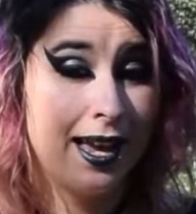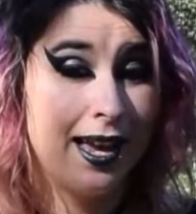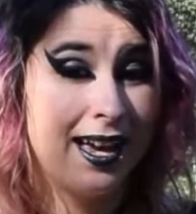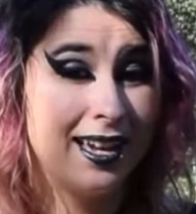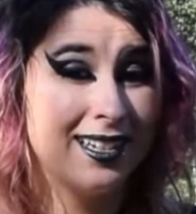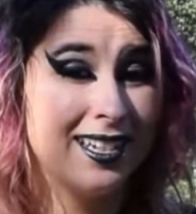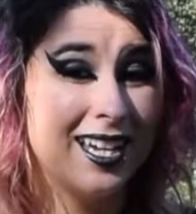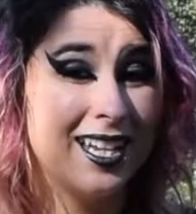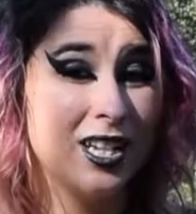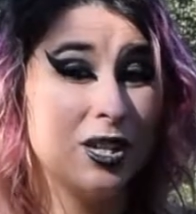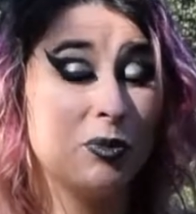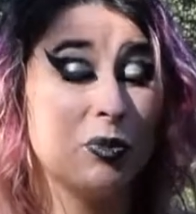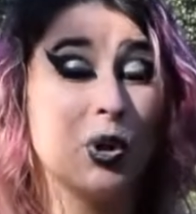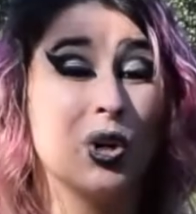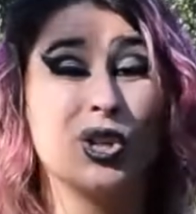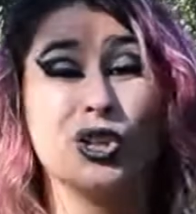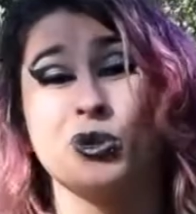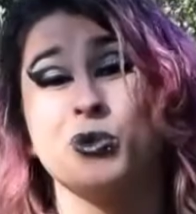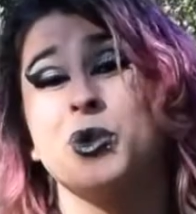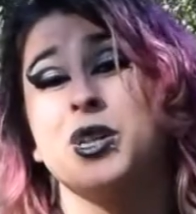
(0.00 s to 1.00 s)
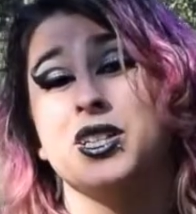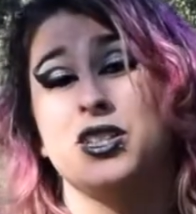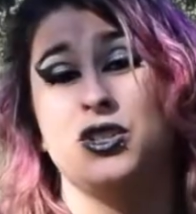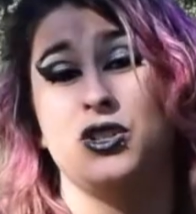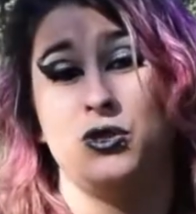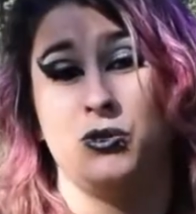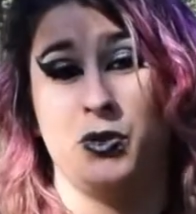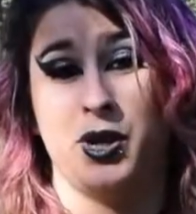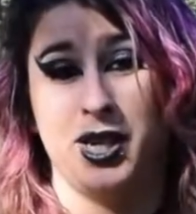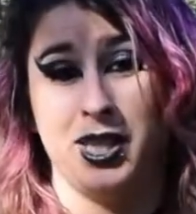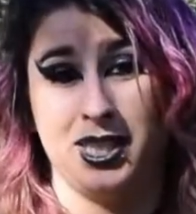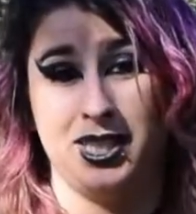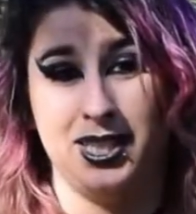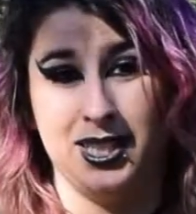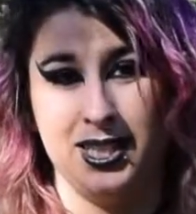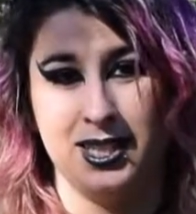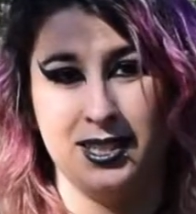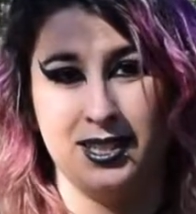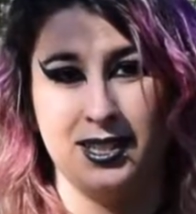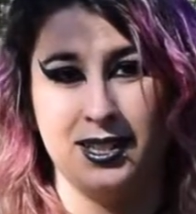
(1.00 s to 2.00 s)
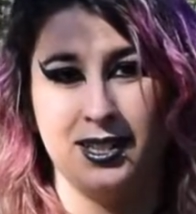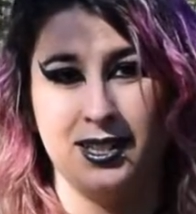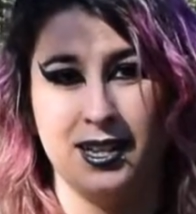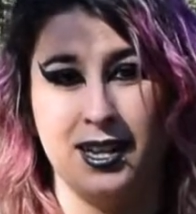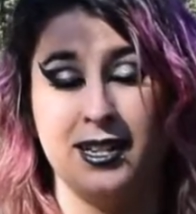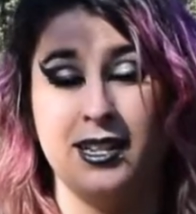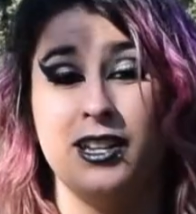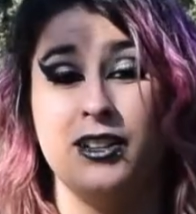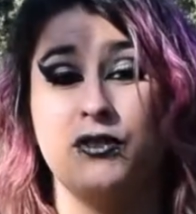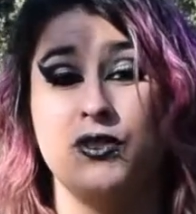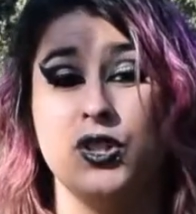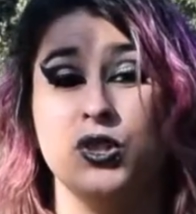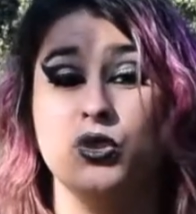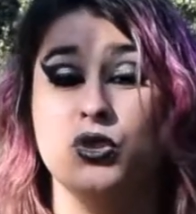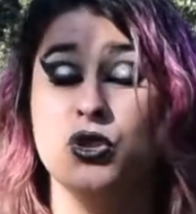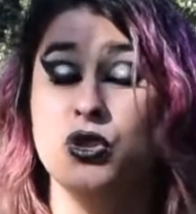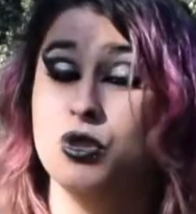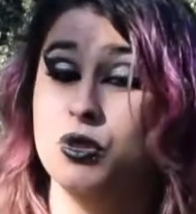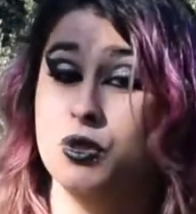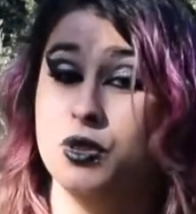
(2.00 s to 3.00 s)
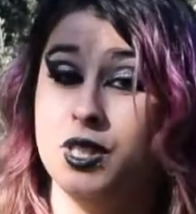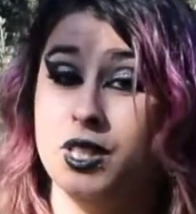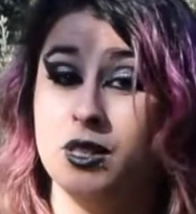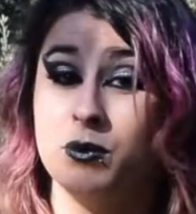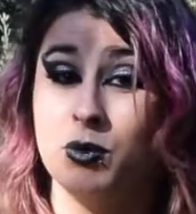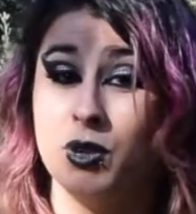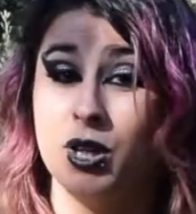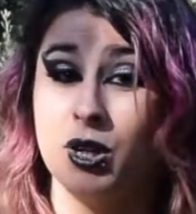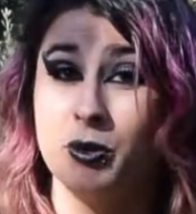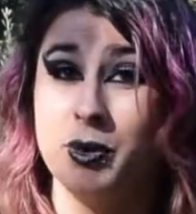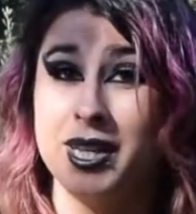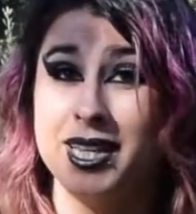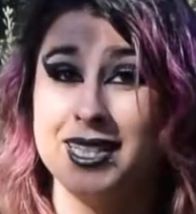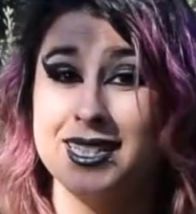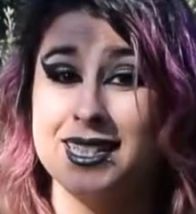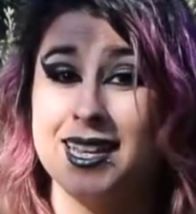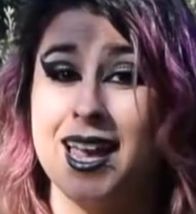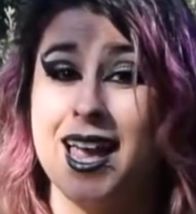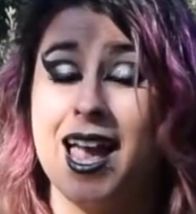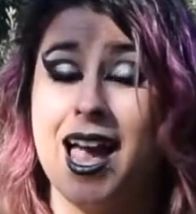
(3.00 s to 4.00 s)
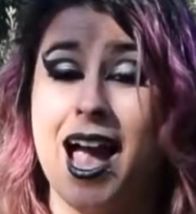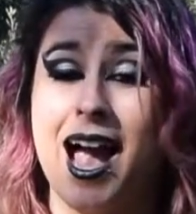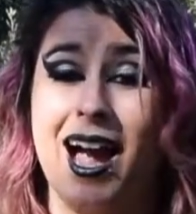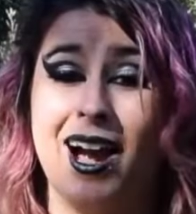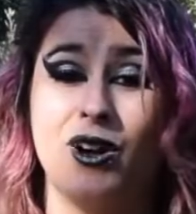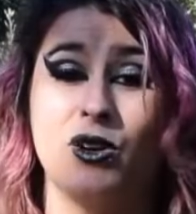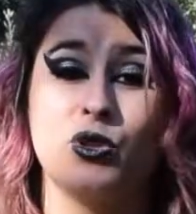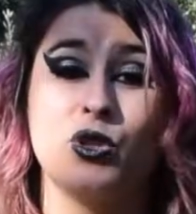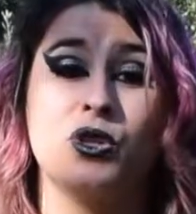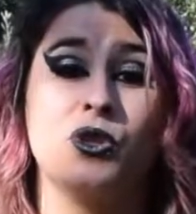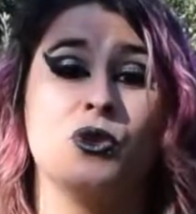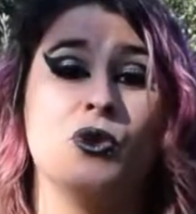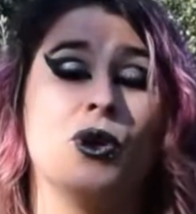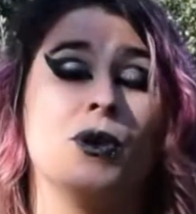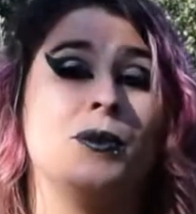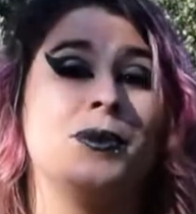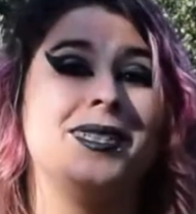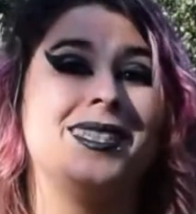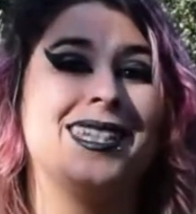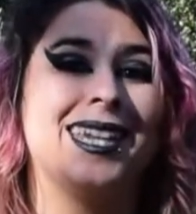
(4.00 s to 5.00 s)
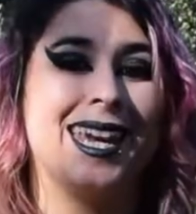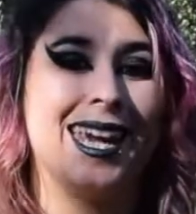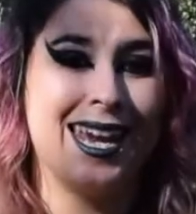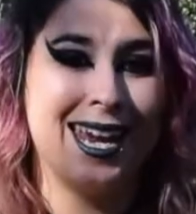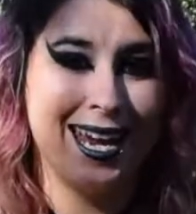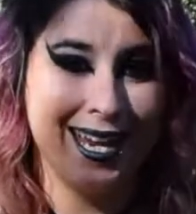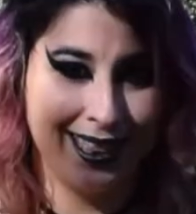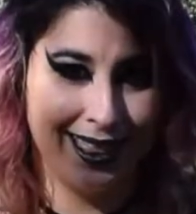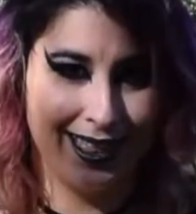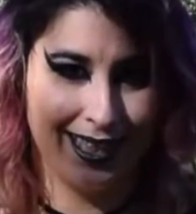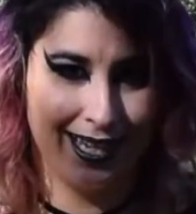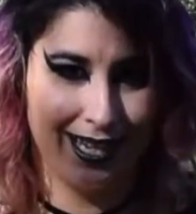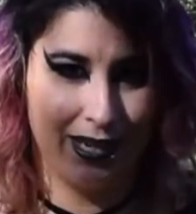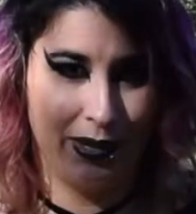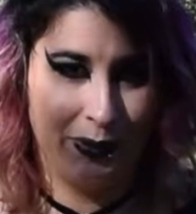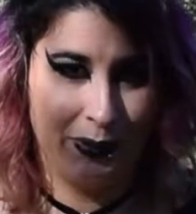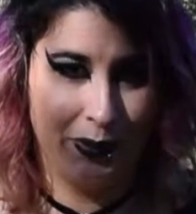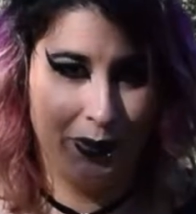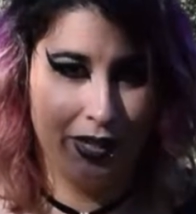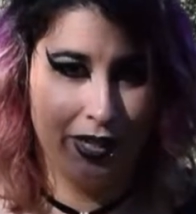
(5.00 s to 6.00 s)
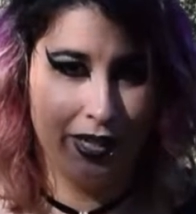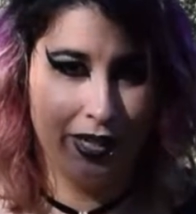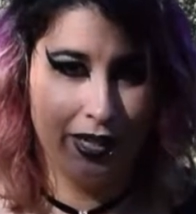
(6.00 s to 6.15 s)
and any permits you might need. And if you do need permits, how to obtain them.